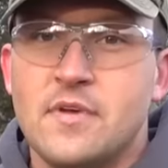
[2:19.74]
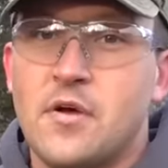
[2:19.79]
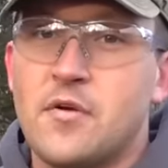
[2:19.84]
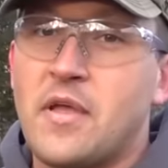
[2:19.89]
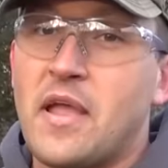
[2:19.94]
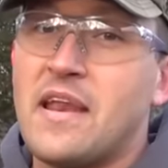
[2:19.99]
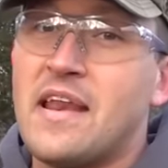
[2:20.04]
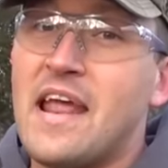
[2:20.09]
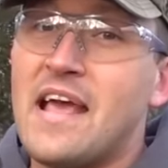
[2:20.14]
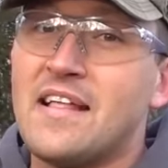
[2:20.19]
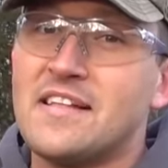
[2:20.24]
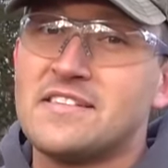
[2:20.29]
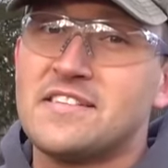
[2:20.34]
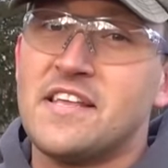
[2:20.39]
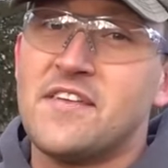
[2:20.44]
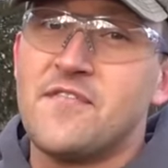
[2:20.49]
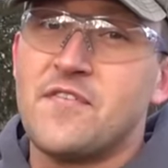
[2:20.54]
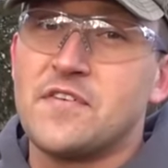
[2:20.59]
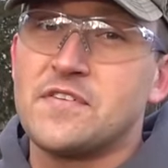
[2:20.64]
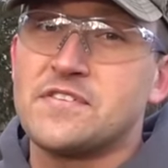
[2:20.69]
Okay, now let's
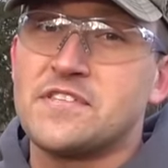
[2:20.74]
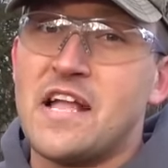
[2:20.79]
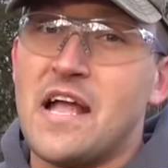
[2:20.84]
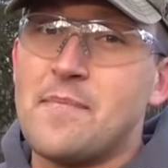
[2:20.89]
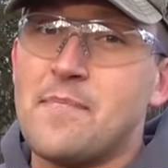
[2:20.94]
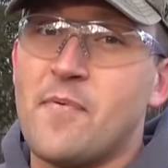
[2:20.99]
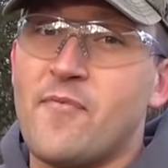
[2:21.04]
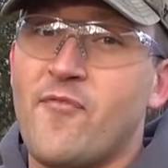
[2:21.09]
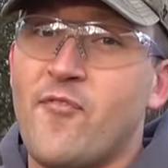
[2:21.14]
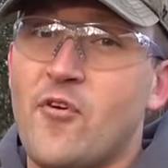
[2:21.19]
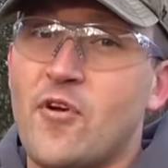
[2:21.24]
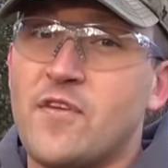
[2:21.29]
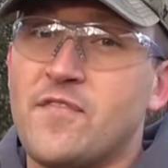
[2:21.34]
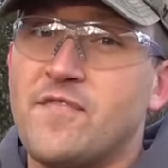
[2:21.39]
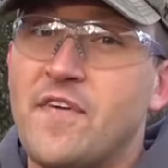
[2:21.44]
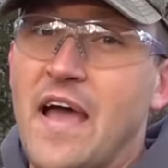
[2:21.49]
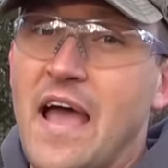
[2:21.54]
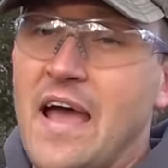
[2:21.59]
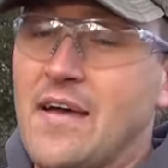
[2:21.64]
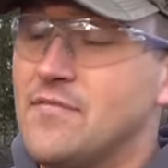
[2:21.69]
see if it'll stop at
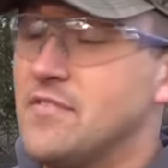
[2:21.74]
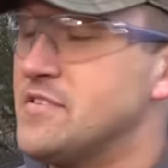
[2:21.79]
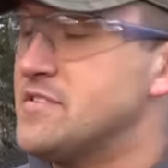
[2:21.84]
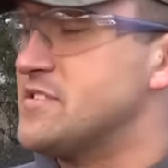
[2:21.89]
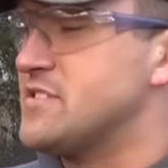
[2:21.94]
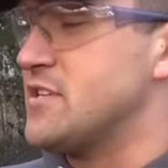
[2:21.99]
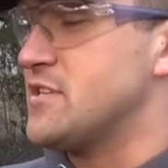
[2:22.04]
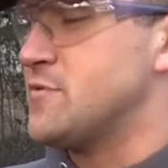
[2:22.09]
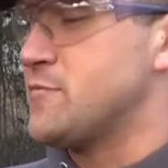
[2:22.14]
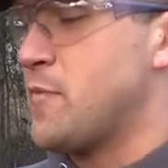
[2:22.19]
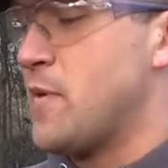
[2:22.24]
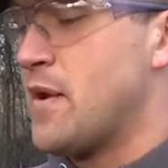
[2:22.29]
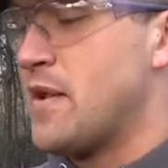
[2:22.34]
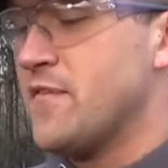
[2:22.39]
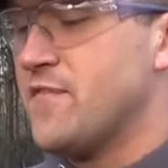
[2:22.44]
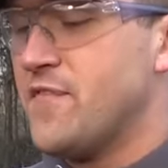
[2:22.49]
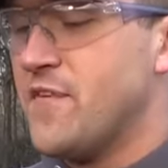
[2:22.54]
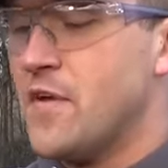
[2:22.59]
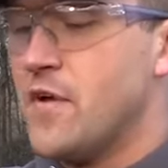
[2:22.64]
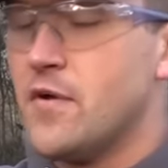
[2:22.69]
45. This is a
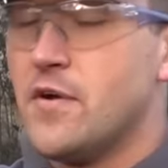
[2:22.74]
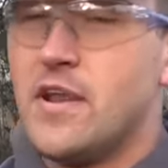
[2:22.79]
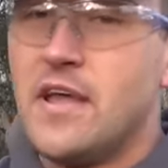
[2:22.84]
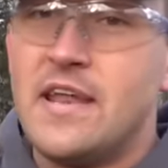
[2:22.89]
Springfield